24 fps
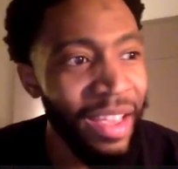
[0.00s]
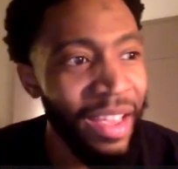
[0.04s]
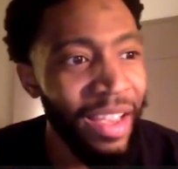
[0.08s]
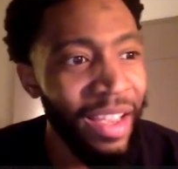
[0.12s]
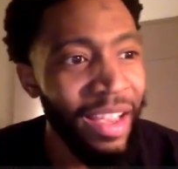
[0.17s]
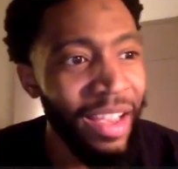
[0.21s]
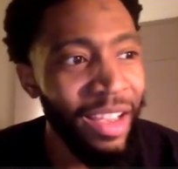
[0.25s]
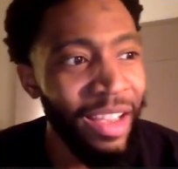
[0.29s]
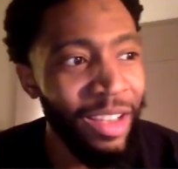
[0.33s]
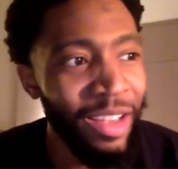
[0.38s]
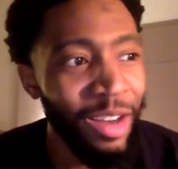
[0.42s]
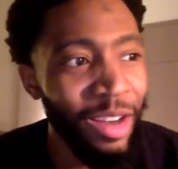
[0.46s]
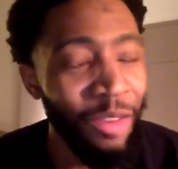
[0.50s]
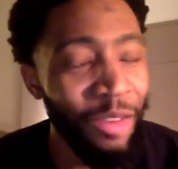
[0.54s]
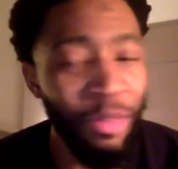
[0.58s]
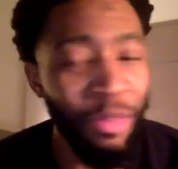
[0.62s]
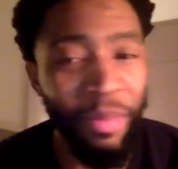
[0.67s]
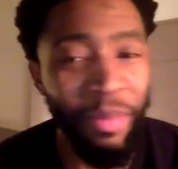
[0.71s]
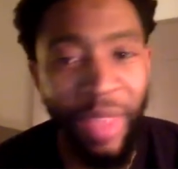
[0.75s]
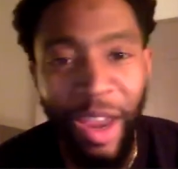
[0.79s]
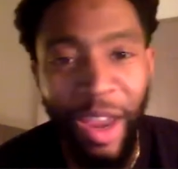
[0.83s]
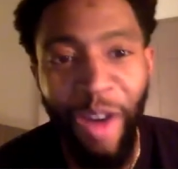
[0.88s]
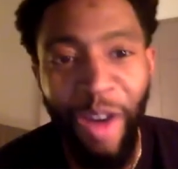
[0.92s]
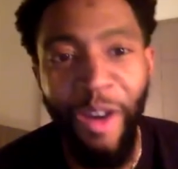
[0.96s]
you know,
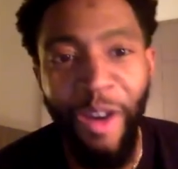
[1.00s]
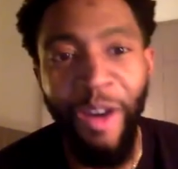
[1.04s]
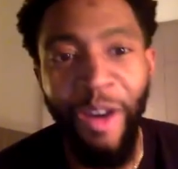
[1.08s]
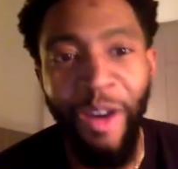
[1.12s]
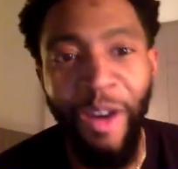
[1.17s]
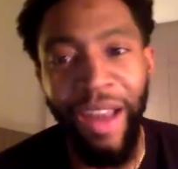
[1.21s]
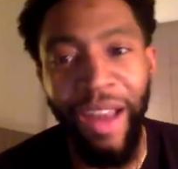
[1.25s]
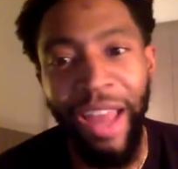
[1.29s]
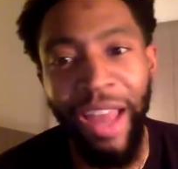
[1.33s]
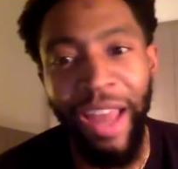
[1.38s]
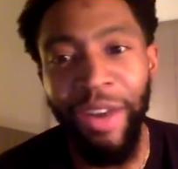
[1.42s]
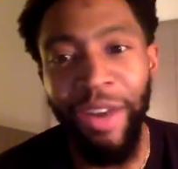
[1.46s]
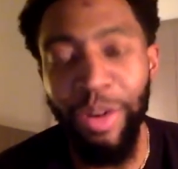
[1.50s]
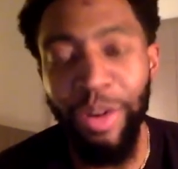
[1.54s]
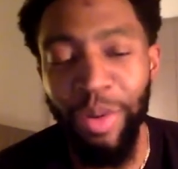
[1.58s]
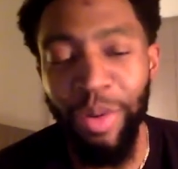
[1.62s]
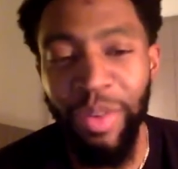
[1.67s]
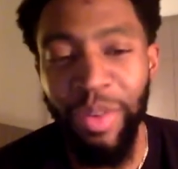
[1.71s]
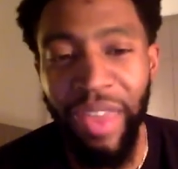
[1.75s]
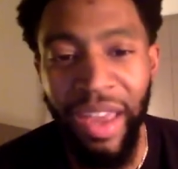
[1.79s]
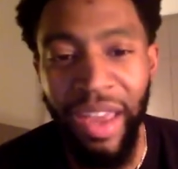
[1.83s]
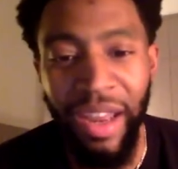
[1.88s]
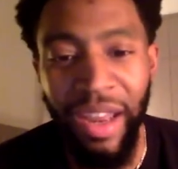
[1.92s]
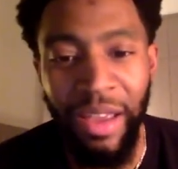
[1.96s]
from there on, I knew
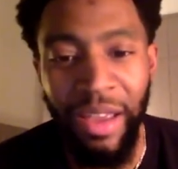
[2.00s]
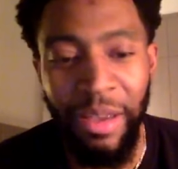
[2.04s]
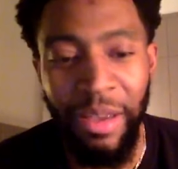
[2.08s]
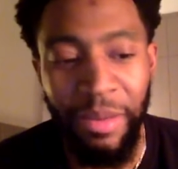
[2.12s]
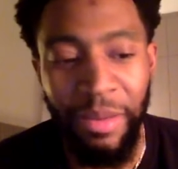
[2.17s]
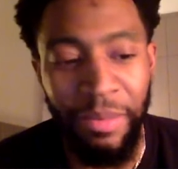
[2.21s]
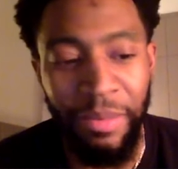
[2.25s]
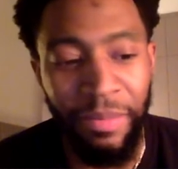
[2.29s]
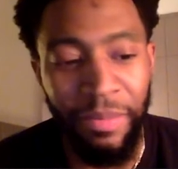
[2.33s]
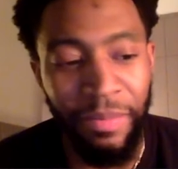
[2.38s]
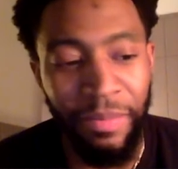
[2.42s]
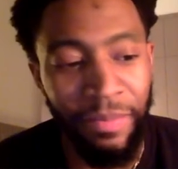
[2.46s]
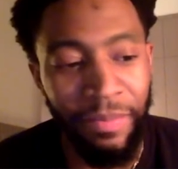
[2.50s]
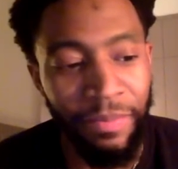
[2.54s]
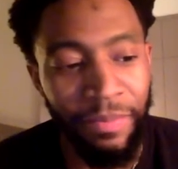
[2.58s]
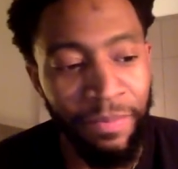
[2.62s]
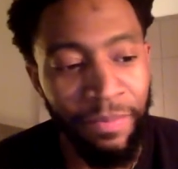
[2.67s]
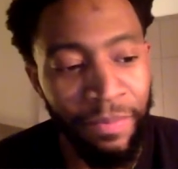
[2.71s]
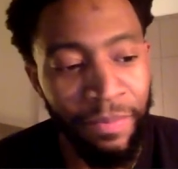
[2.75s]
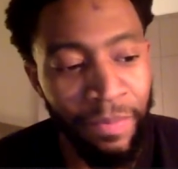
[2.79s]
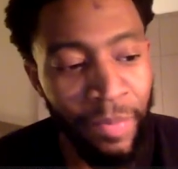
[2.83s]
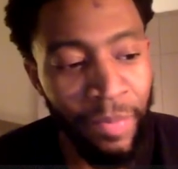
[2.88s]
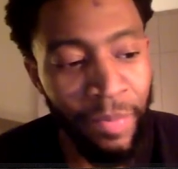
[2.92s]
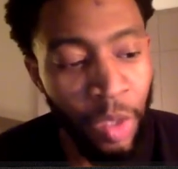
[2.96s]
that, um,
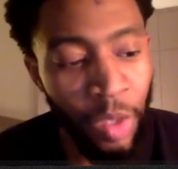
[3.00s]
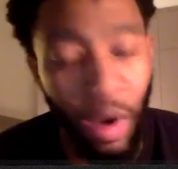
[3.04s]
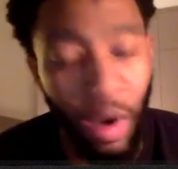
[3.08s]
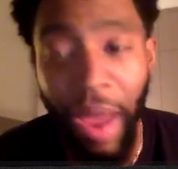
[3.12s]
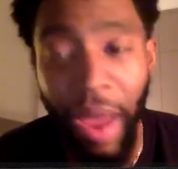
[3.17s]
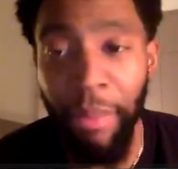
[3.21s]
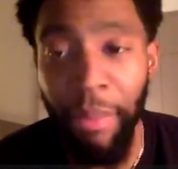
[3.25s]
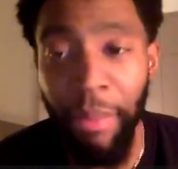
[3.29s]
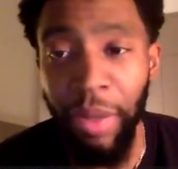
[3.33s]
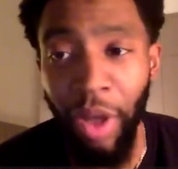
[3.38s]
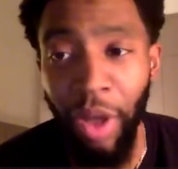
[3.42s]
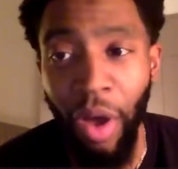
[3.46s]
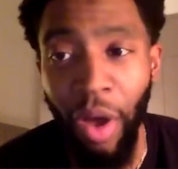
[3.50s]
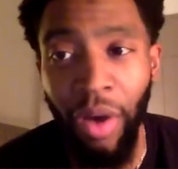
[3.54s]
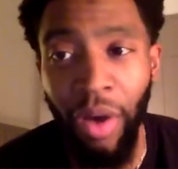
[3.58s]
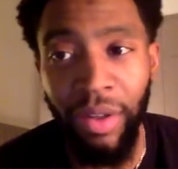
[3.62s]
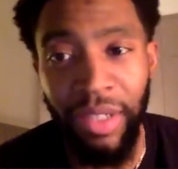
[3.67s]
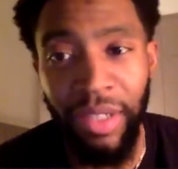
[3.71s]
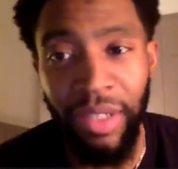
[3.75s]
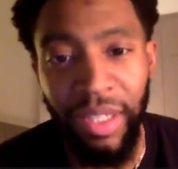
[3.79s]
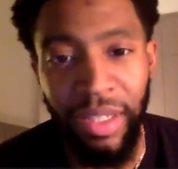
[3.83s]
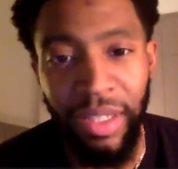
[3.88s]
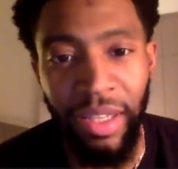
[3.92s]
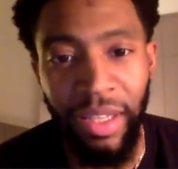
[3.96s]
you know, I had
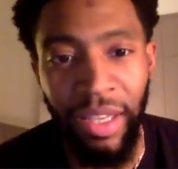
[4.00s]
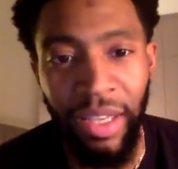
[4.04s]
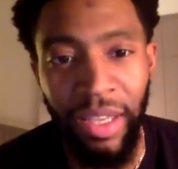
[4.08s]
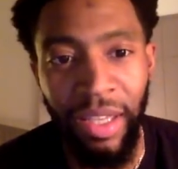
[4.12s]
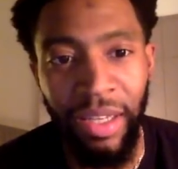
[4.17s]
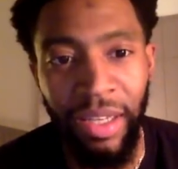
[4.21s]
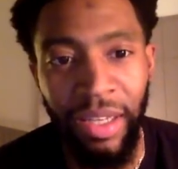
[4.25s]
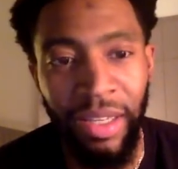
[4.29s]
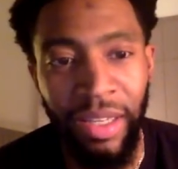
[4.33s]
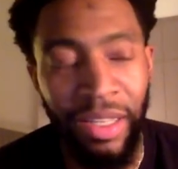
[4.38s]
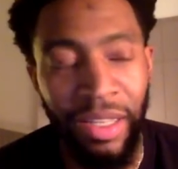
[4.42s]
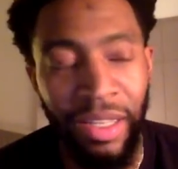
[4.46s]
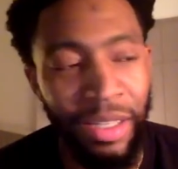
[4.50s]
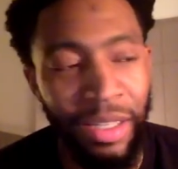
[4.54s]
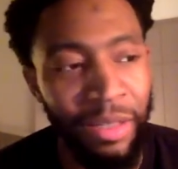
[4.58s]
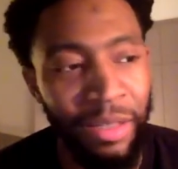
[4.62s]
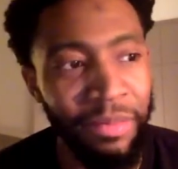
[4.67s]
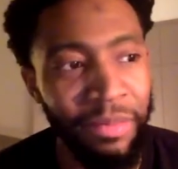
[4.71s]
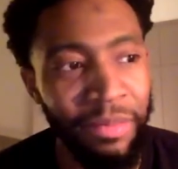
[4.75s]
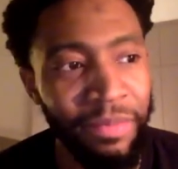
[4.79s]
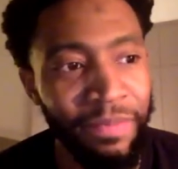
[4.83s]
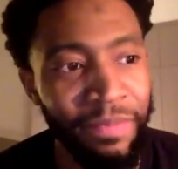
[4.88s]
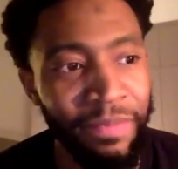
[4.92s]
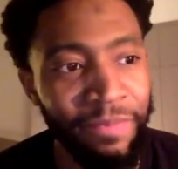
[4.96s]
belonged, and, and
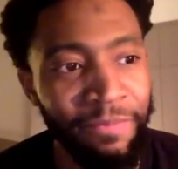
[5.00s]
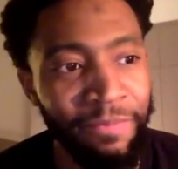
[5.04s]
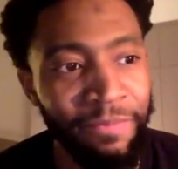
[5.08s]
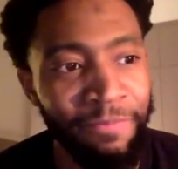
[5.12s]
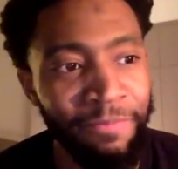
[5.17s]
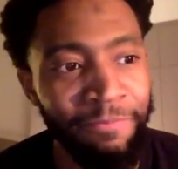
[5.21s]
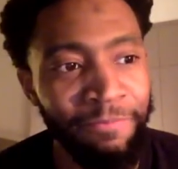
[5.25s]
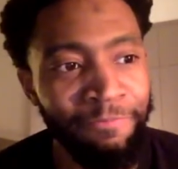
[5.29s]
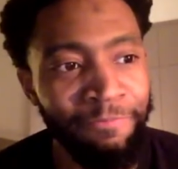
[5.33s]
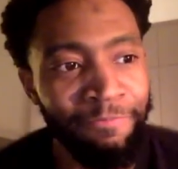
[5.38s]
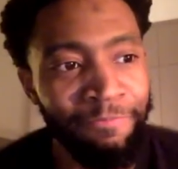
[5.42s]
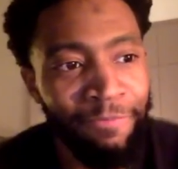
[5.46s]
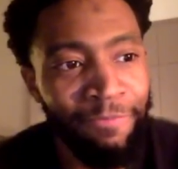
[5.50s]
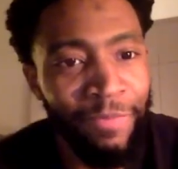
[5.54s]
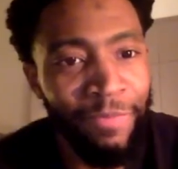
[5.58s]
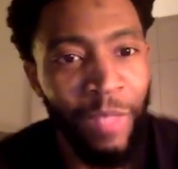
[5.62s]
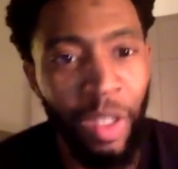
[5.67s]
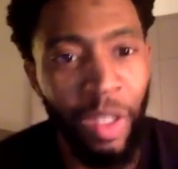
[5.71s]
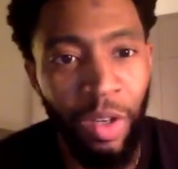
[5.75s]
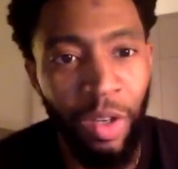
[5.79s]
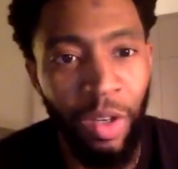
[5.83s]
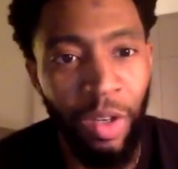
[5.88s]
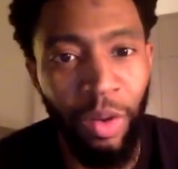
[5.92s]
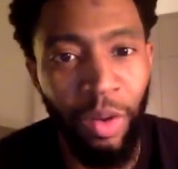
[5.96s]
um,
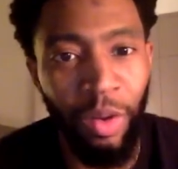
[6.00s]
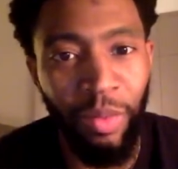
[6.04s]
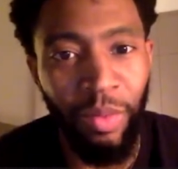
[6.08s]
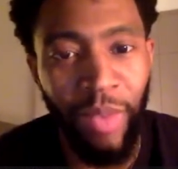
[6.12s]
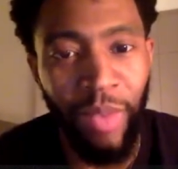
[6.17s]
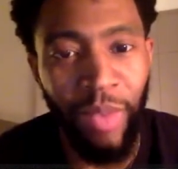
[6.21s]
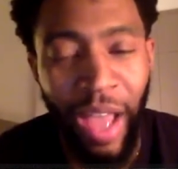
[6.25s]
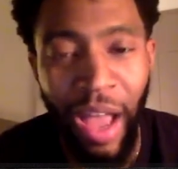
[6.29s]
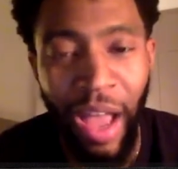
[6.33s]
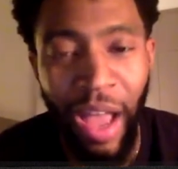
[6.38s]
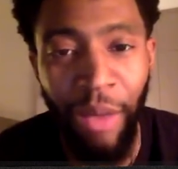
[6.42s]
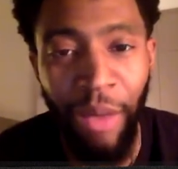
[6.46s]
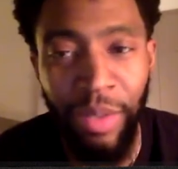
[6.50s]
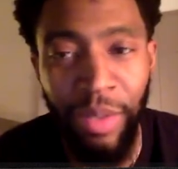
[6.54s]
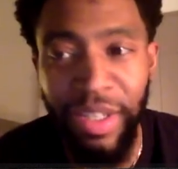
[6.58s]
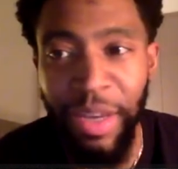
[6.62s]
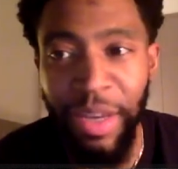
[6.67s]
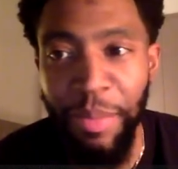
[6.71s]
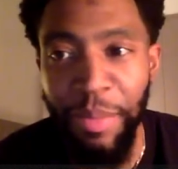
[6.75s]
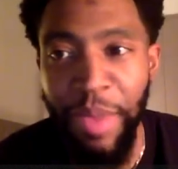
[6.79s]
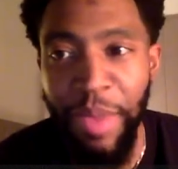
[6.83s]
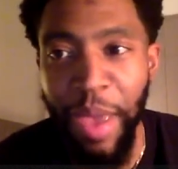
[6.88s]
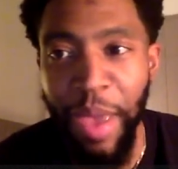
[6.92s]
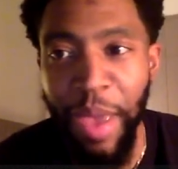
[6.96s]
you know, I was an
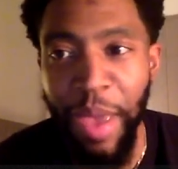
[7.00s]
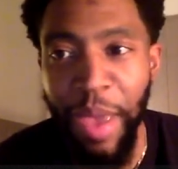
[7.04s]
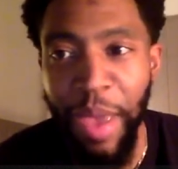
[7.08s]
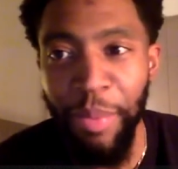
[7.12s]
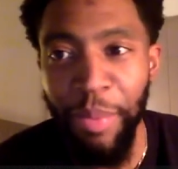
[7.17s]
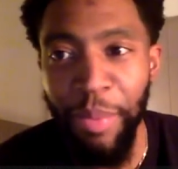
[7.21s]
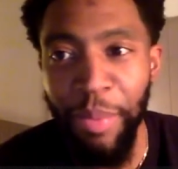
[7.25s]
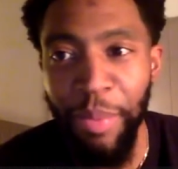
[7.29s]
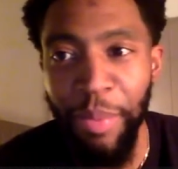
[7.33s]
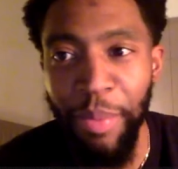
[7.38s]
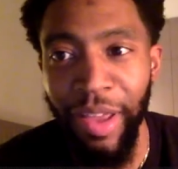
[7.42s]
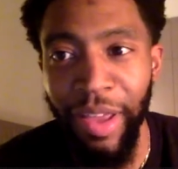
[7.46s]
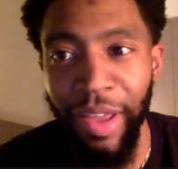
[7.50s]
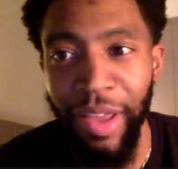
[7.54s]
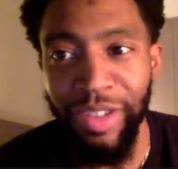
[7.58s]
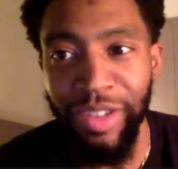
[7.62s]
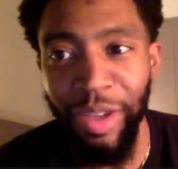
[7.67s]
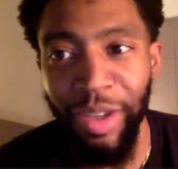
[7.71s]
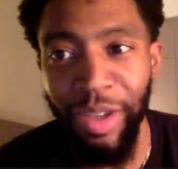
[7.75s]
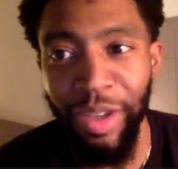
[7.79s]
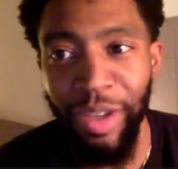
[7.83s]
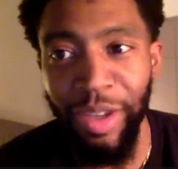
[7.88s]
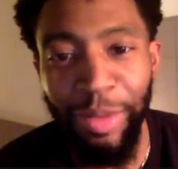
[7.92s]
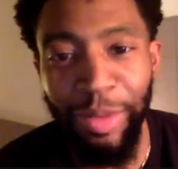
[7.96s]
N B A player. So it
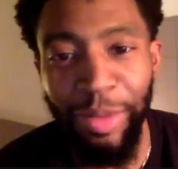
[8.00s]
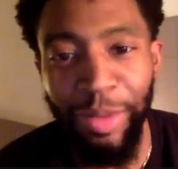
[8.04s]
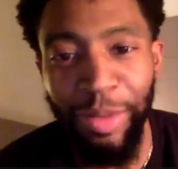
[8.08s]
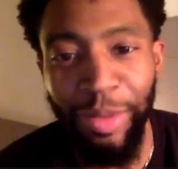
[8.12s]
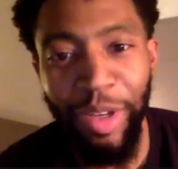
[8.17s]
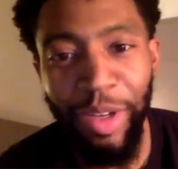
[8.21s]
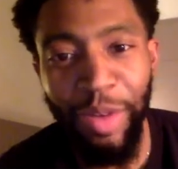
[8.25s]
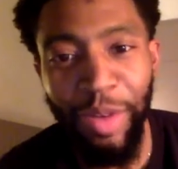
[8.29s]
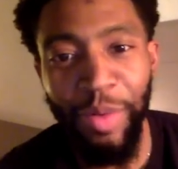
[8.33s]
was pretty cool.